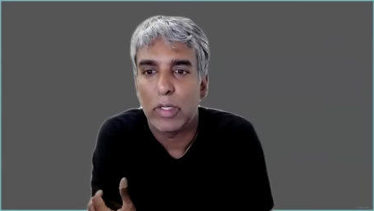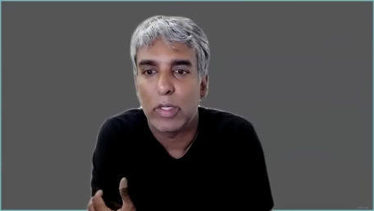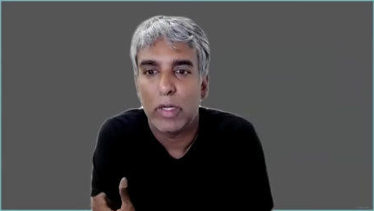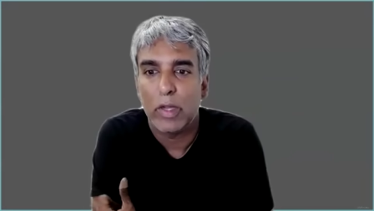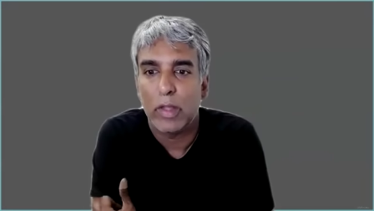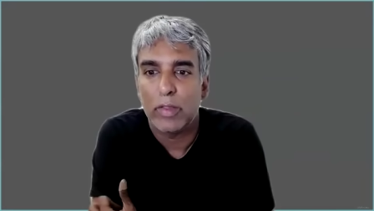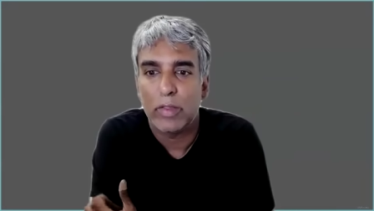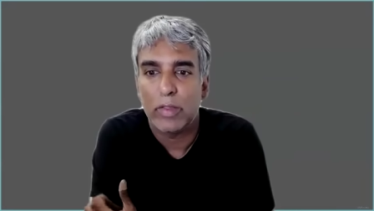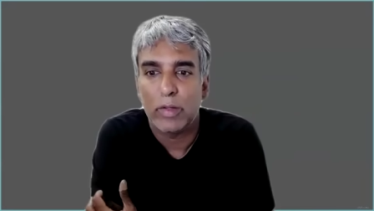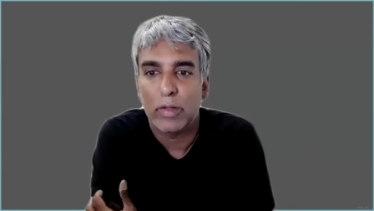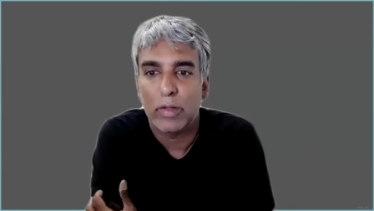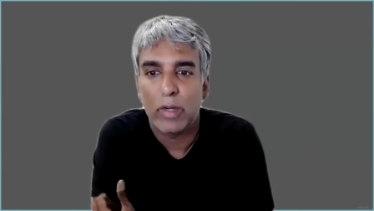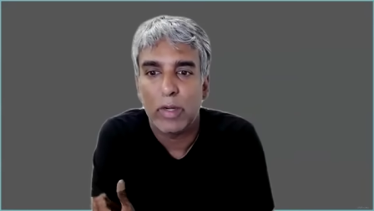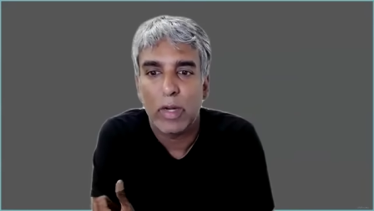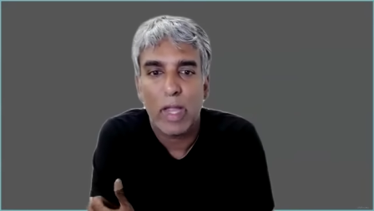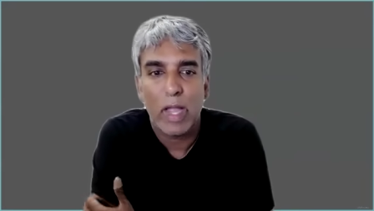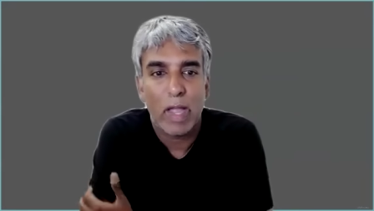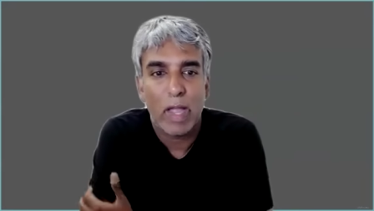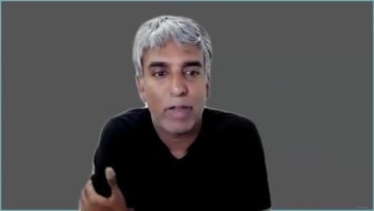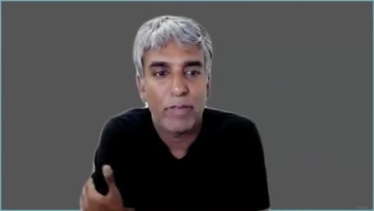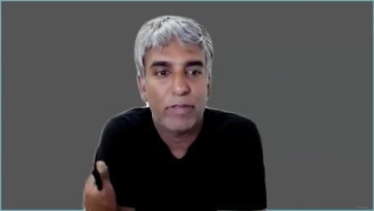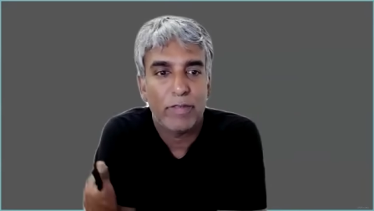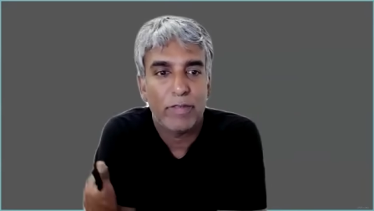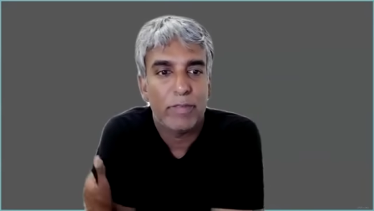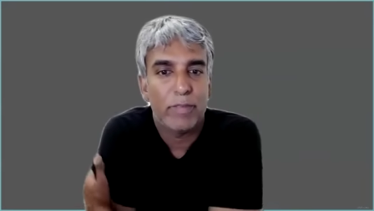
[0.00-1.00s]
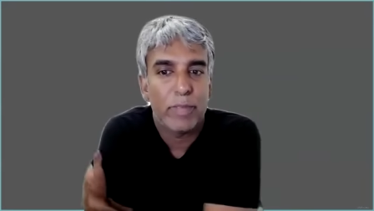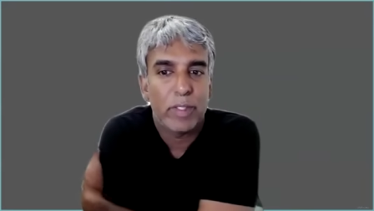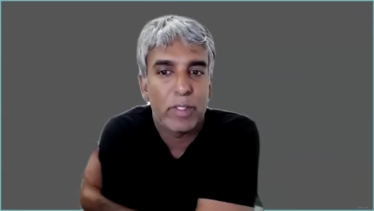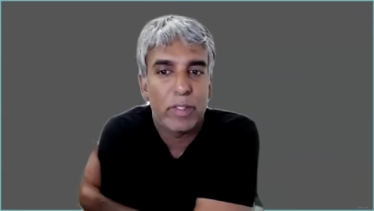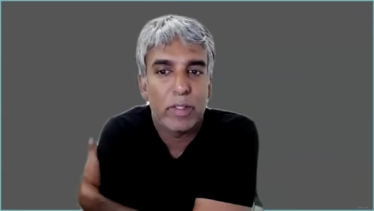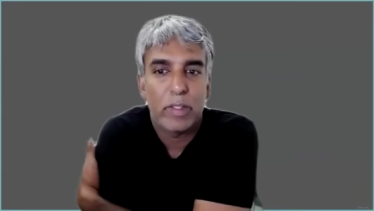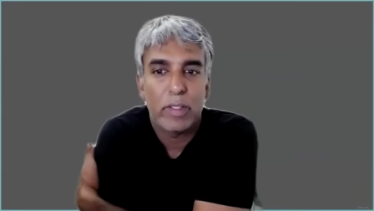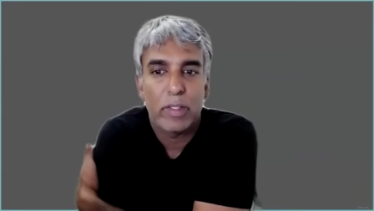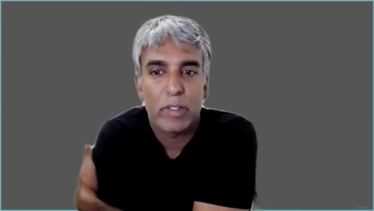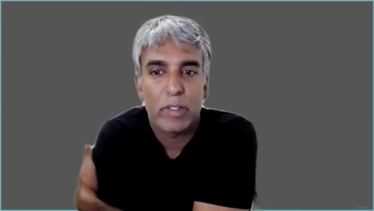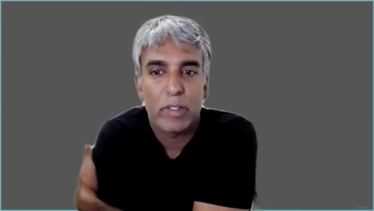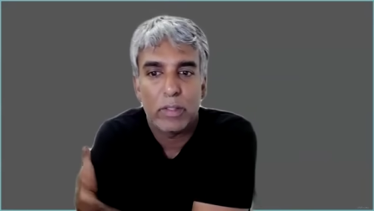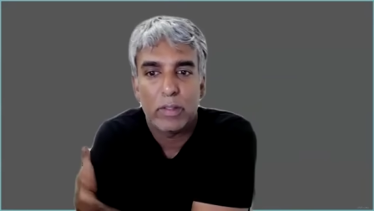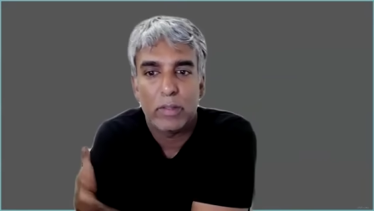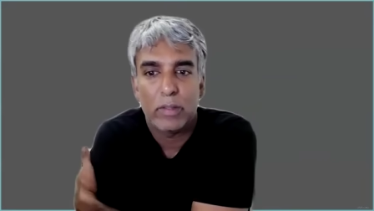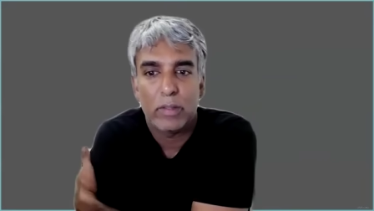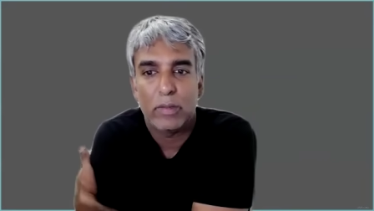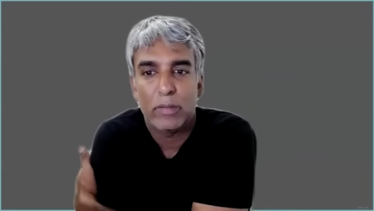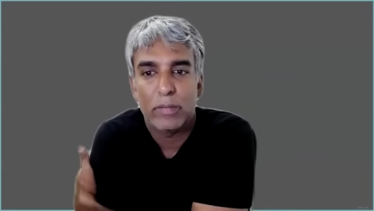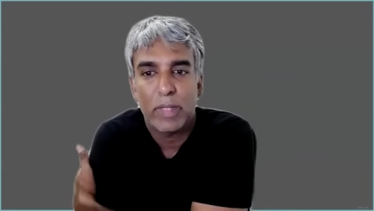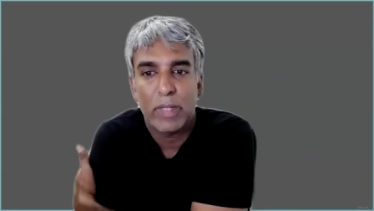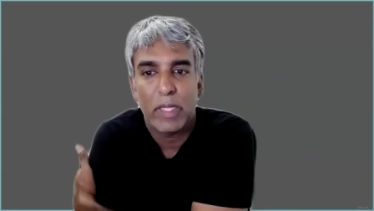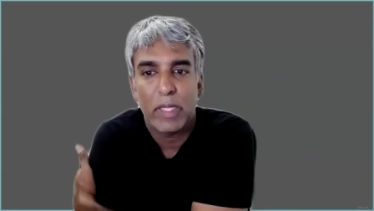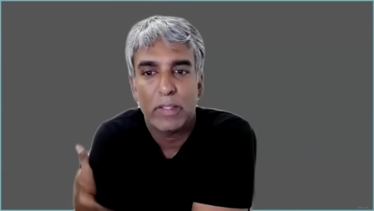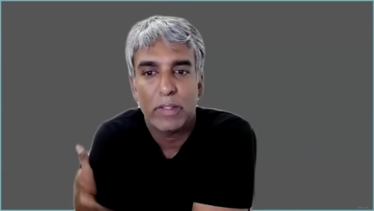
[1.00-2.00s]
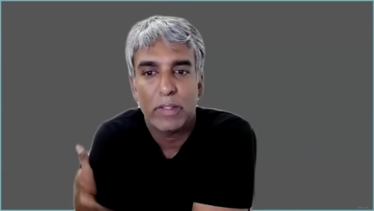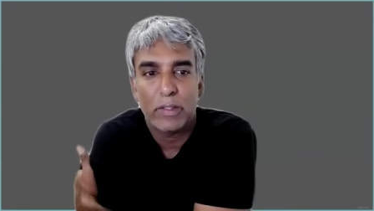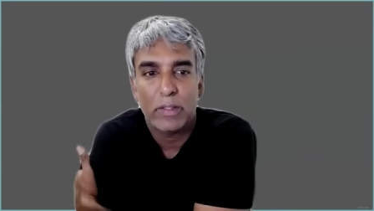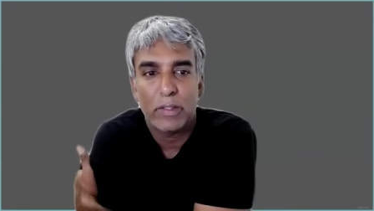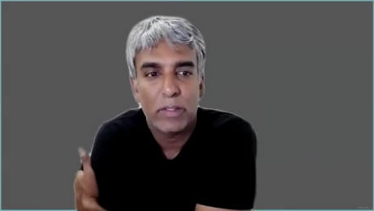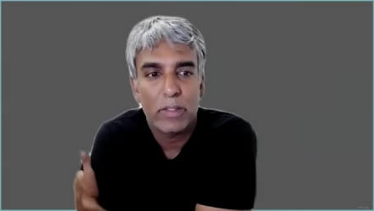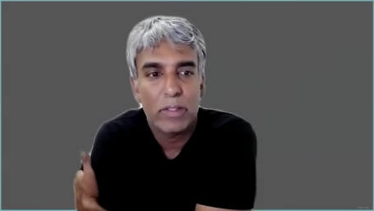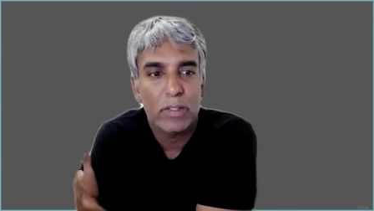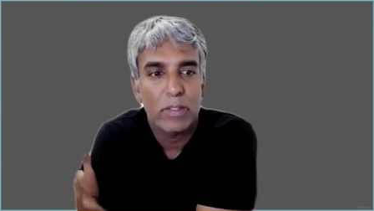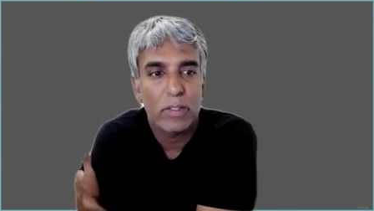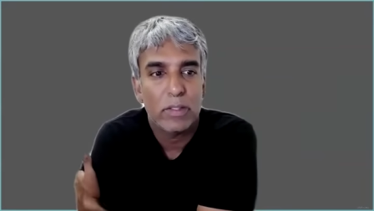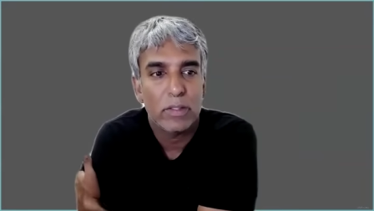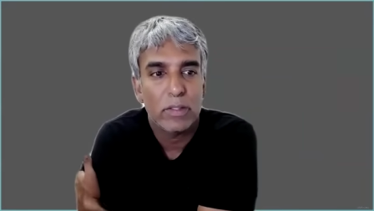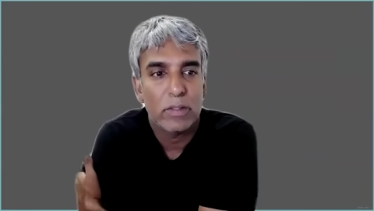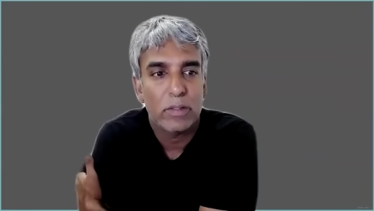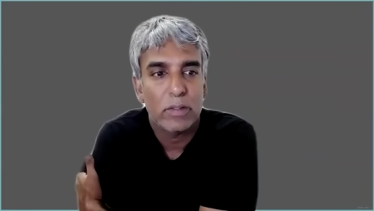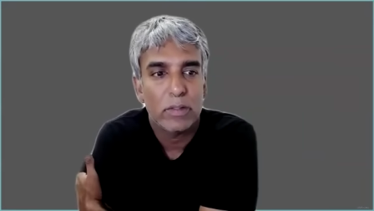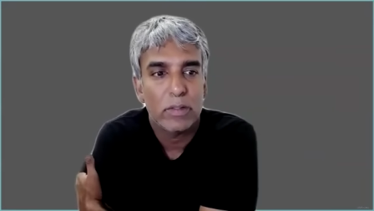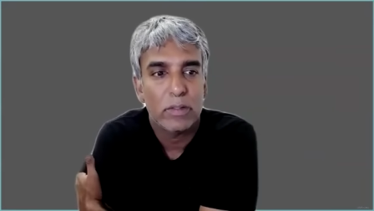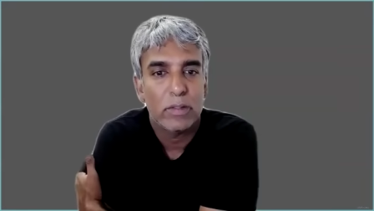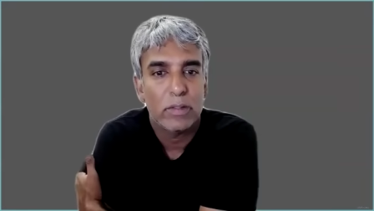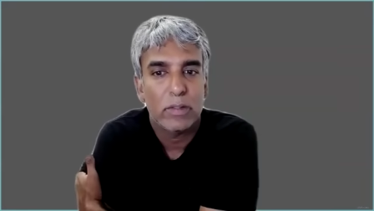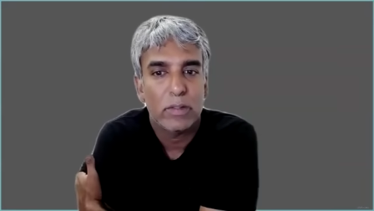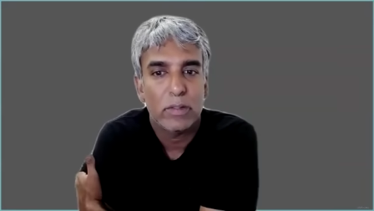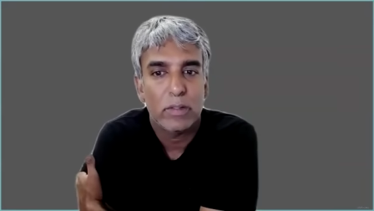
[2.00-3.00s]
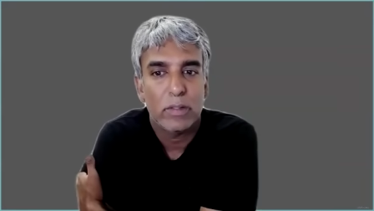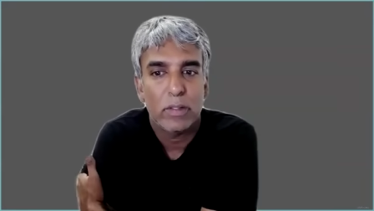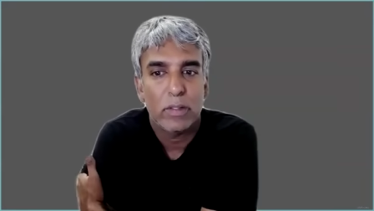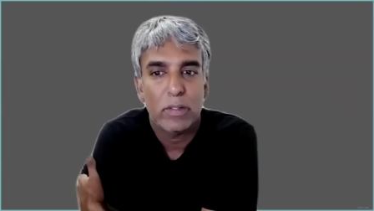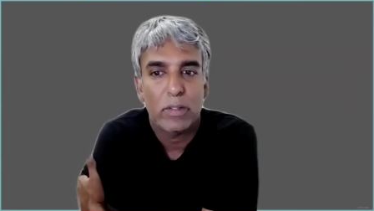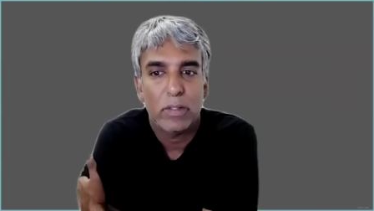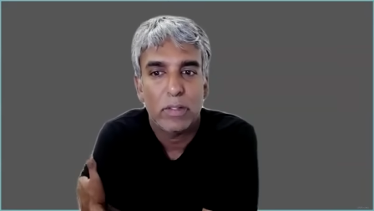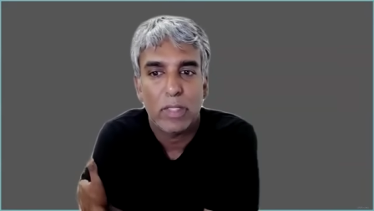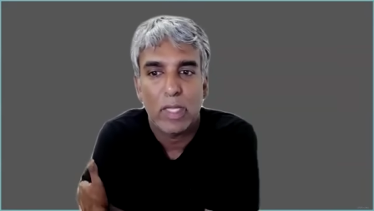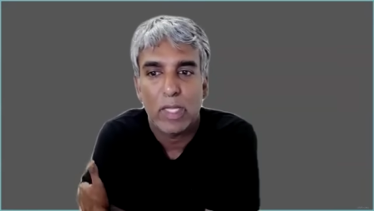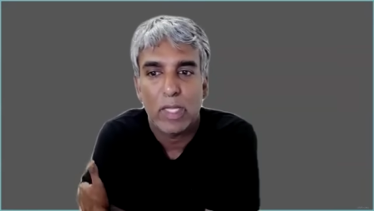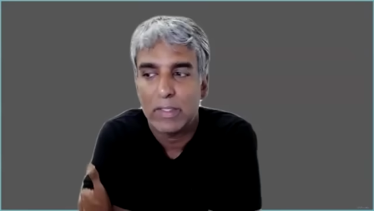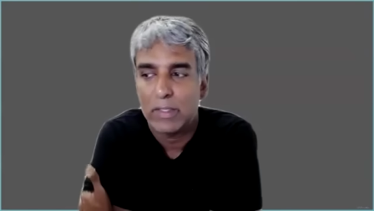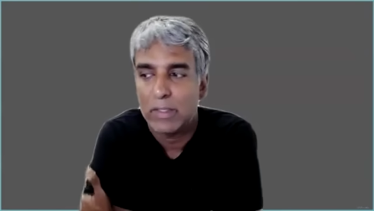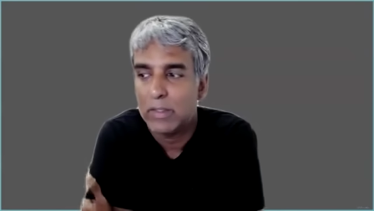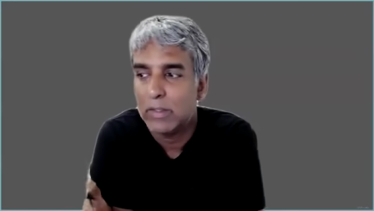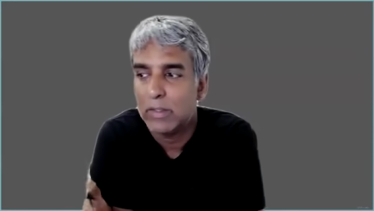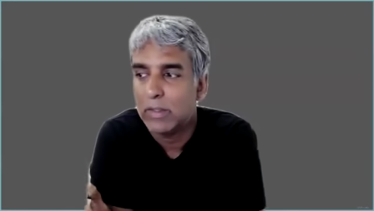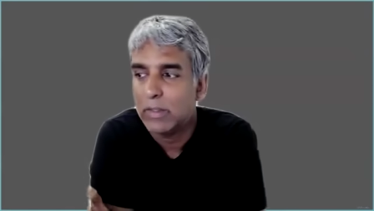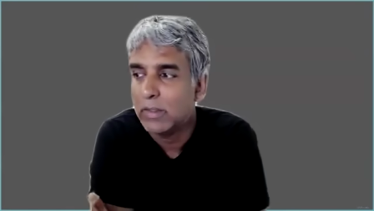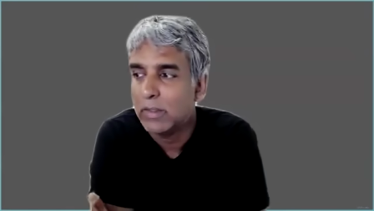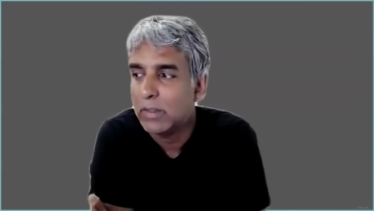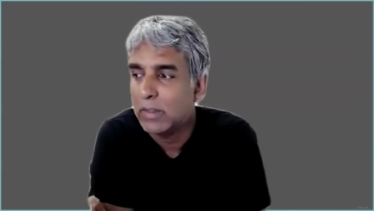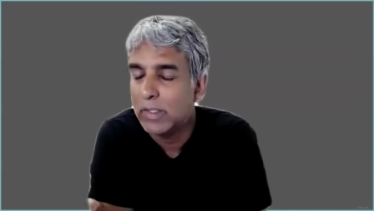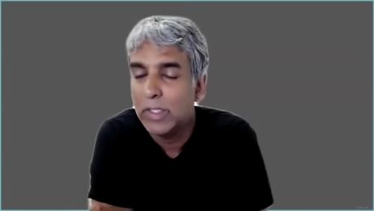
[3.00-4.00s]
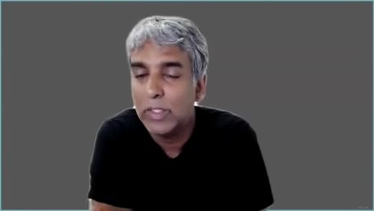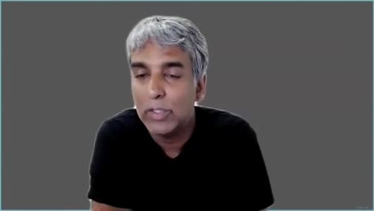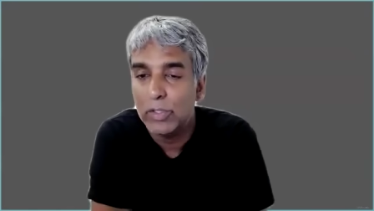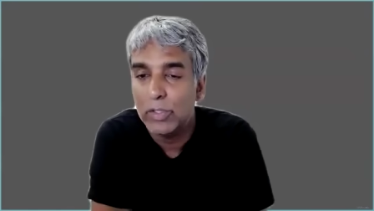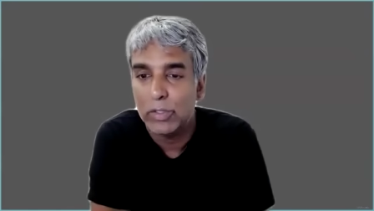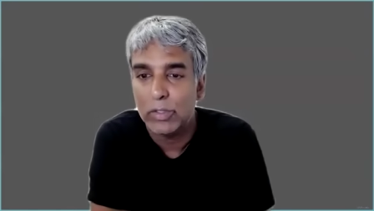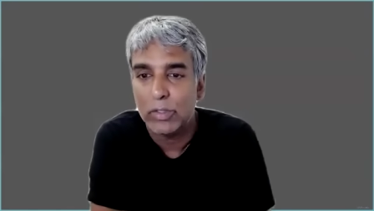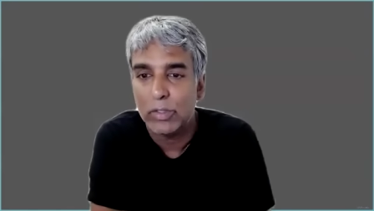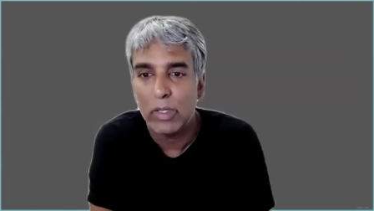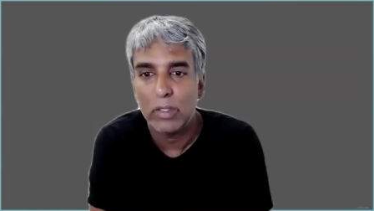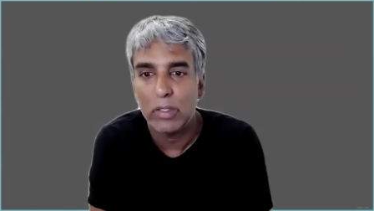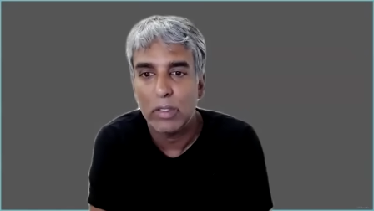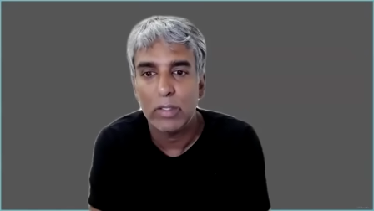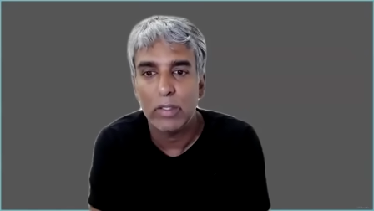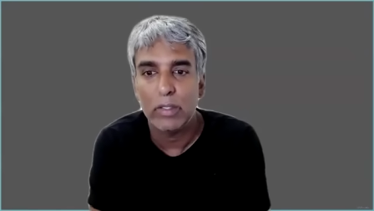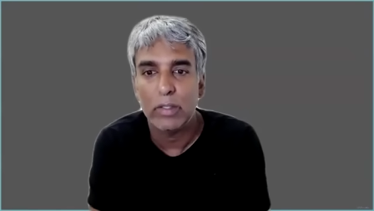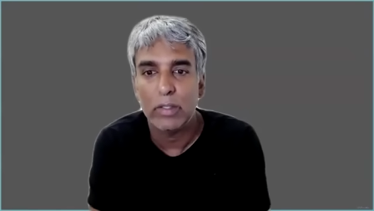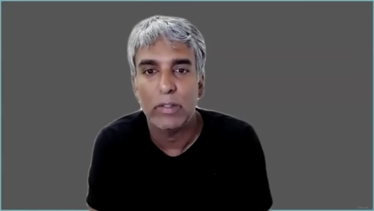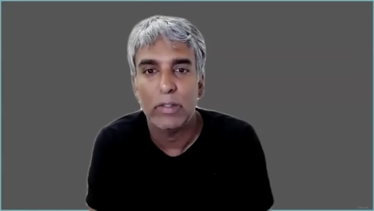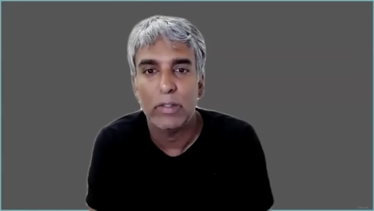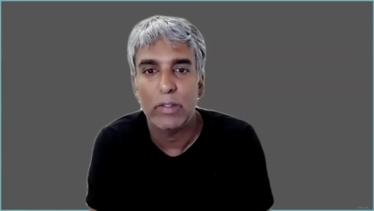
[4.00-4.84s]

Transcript: another 500,000 Palestinians, they're still not